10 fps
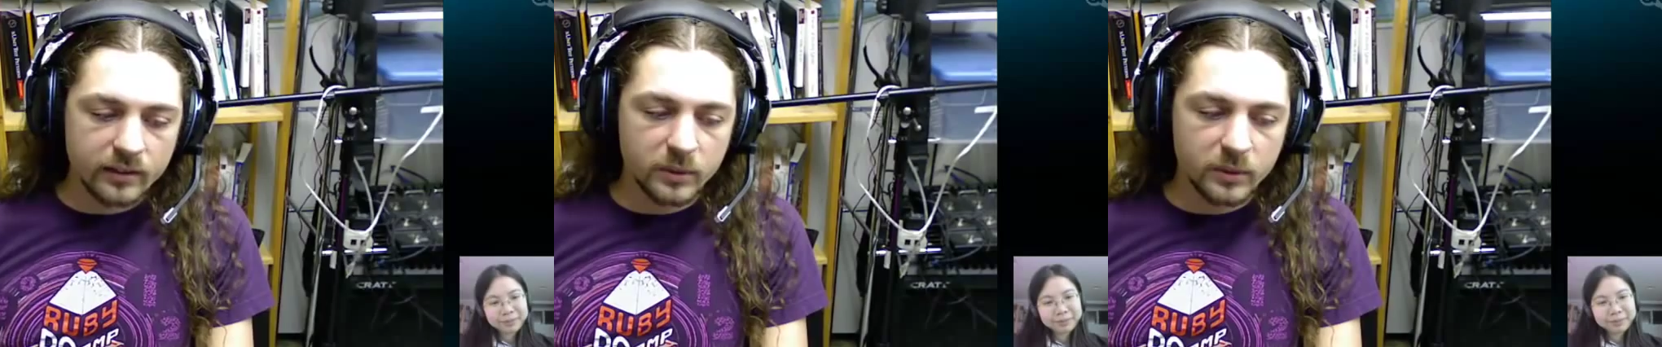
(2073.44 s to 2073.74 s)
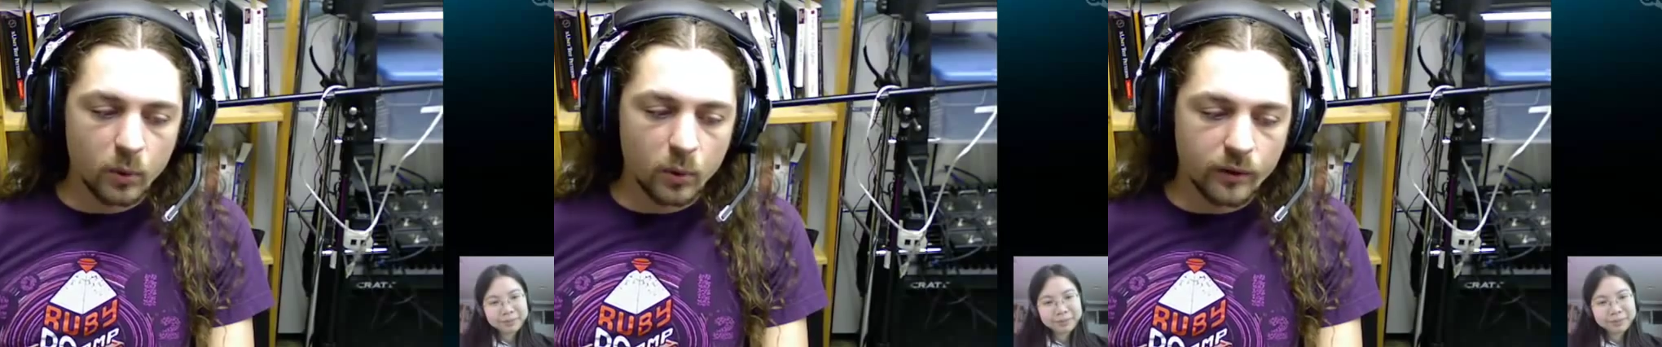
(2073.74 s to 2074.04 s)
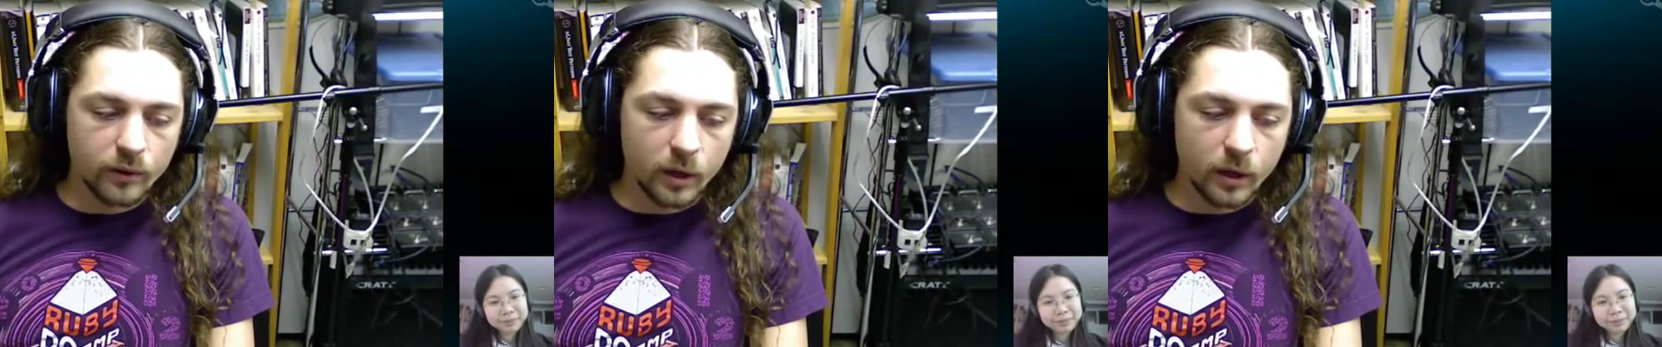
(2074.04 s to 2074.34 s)
Speaker 1: to be more of
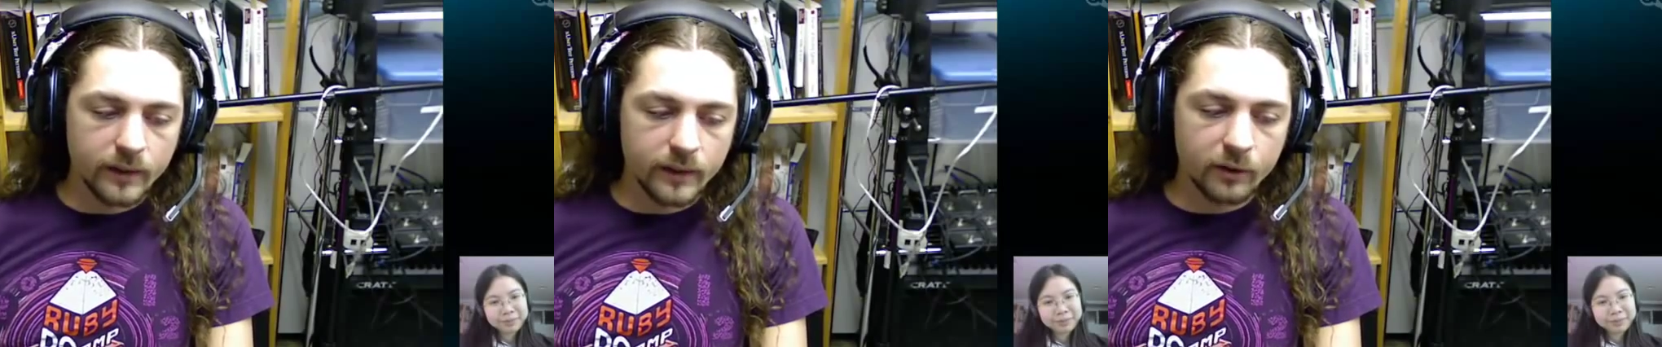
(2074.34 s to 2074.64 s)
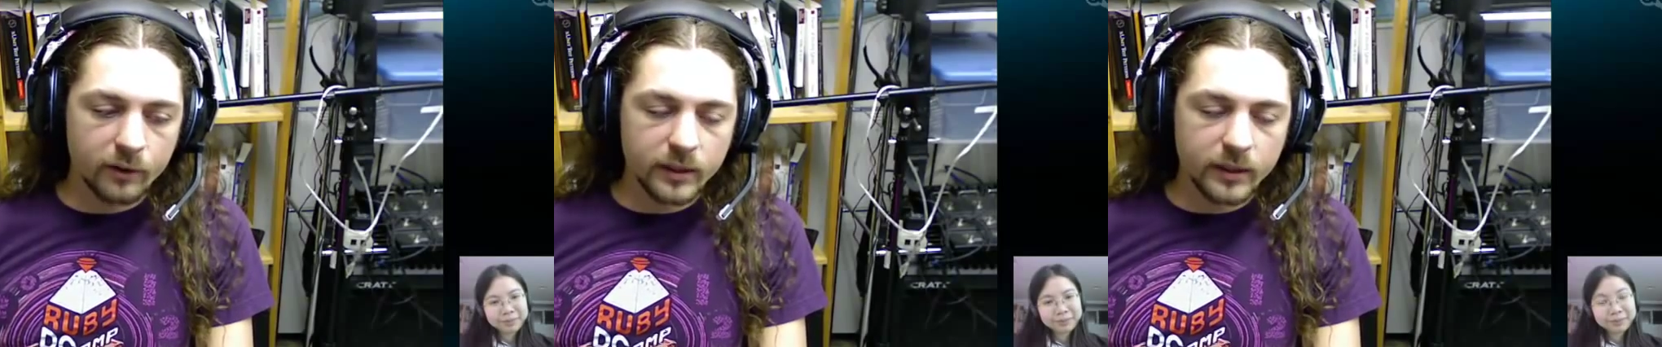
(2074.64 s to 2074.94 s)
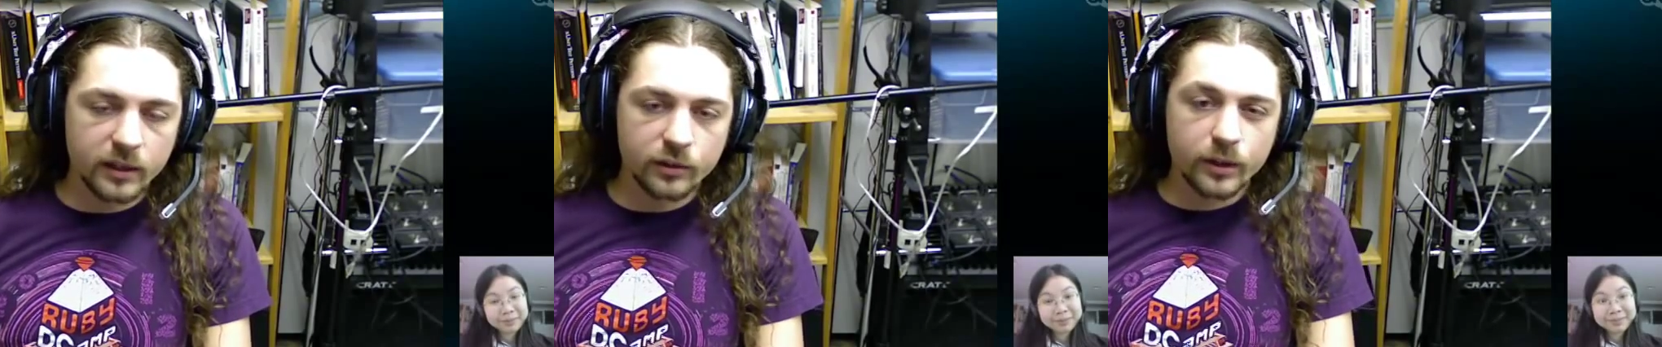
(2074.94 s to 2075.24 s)
a part of that. I was
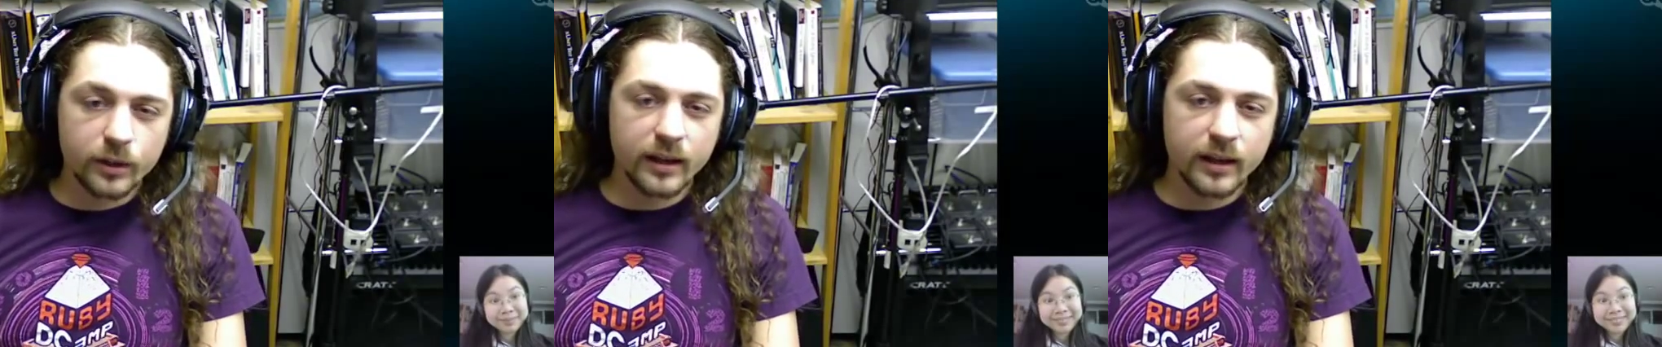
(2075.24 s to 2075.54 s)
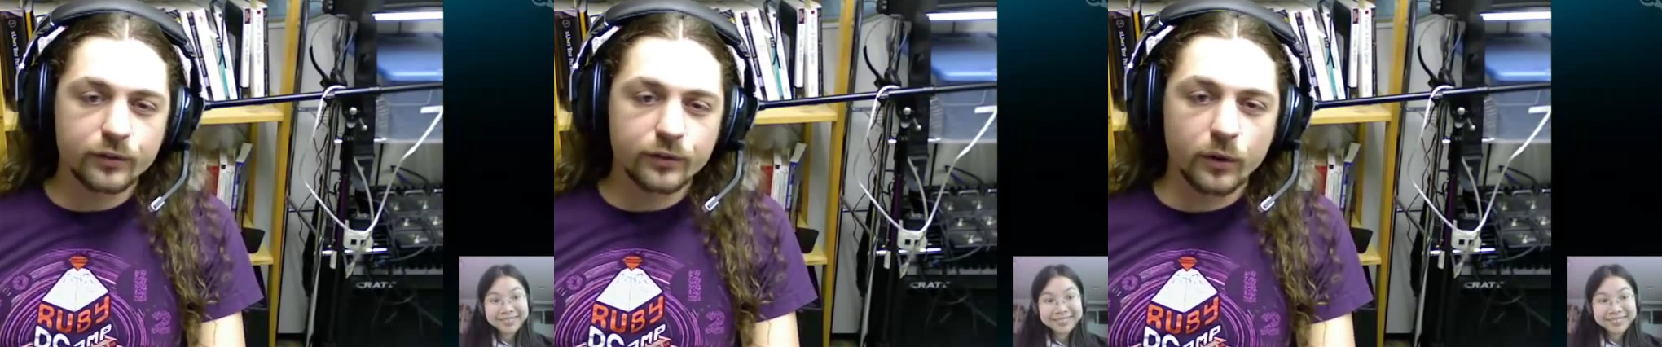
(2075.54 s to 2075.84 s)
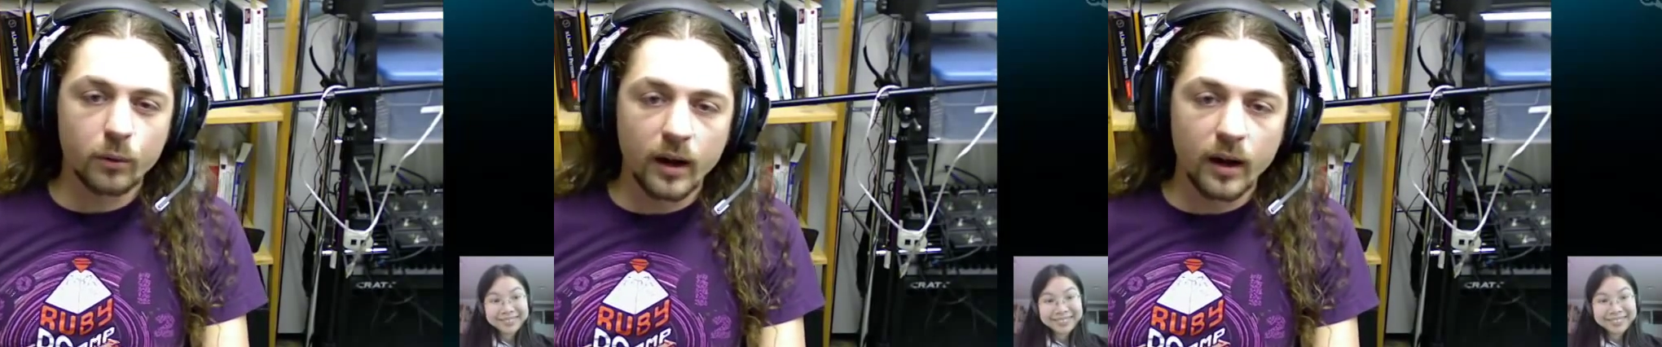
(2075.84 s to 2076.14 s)
making screencasts for
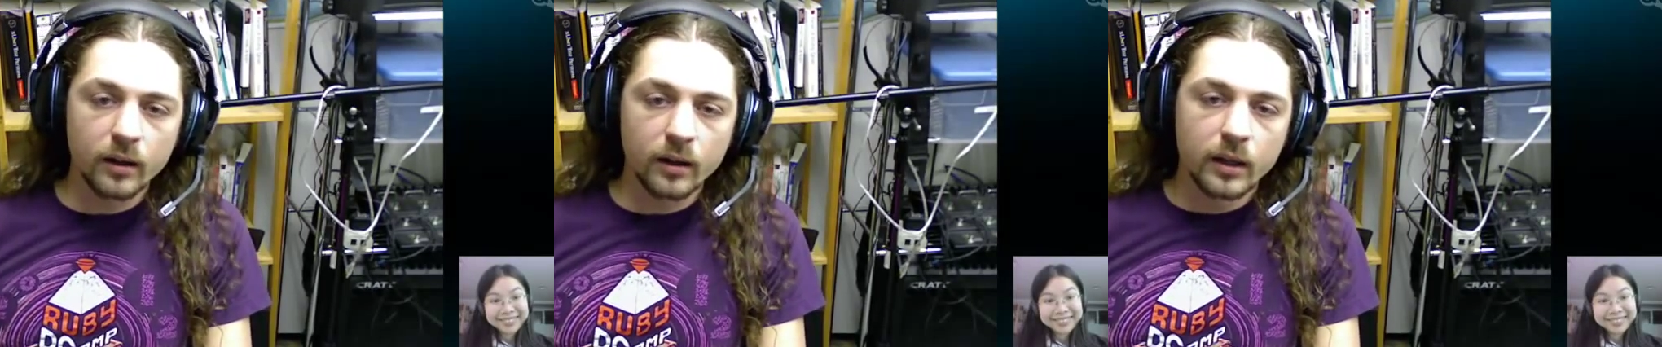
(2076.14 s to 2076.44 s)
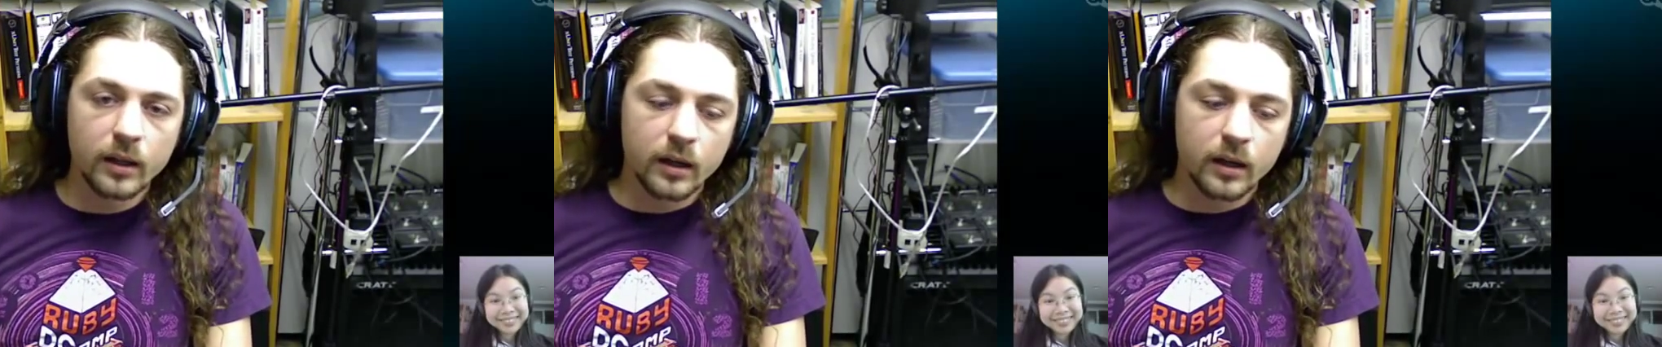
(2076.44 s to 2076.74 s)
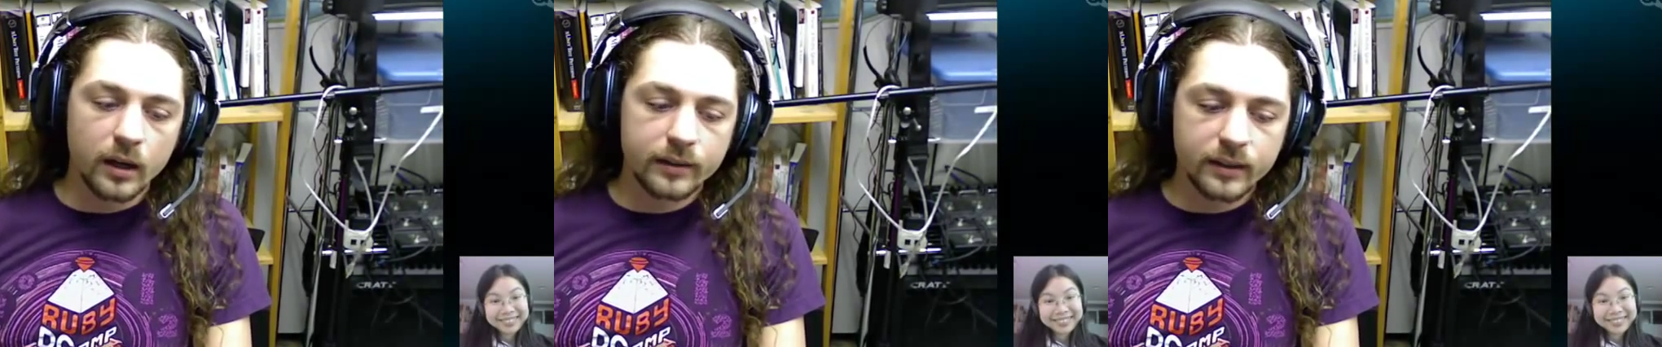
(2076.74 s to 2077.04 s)
a while.
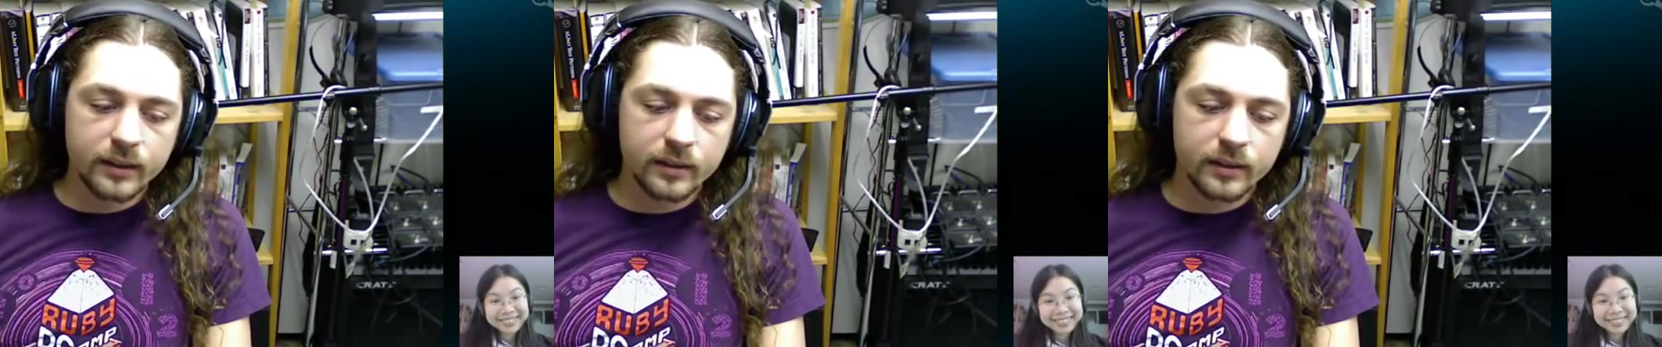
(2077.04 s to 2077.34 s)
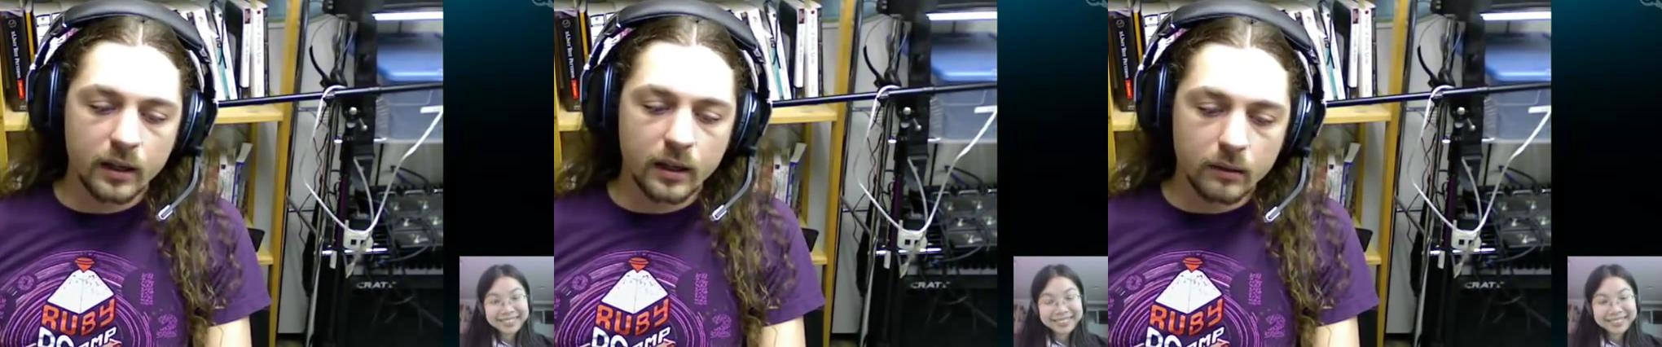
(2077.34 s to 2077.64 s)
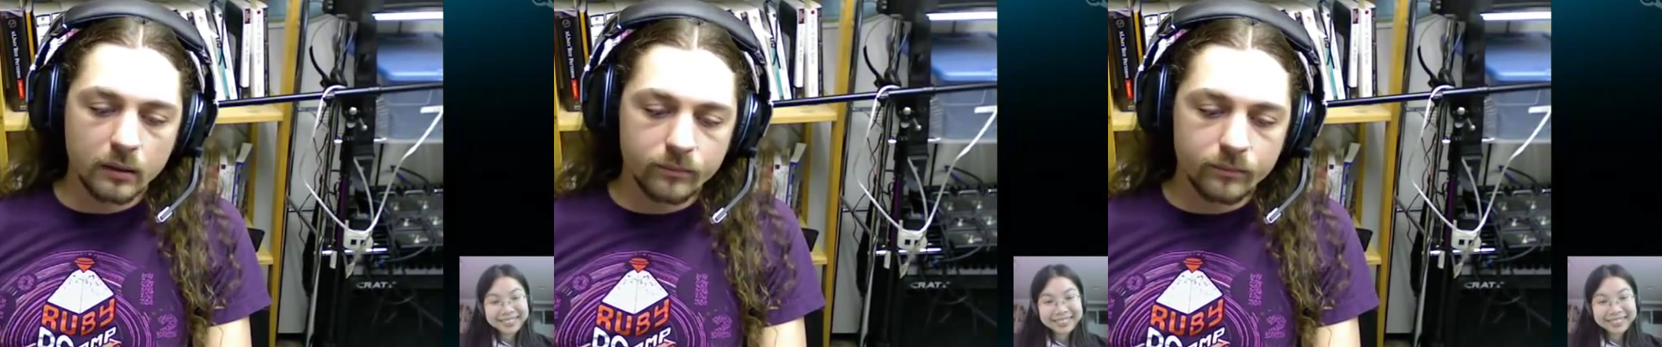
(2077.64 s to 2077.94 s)
I think
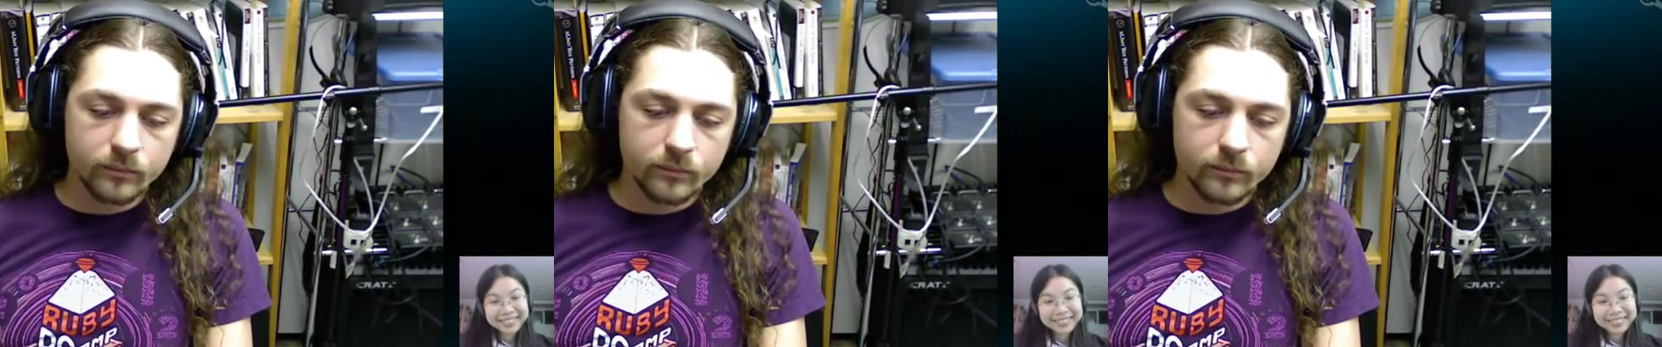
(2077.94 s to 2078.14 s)
um,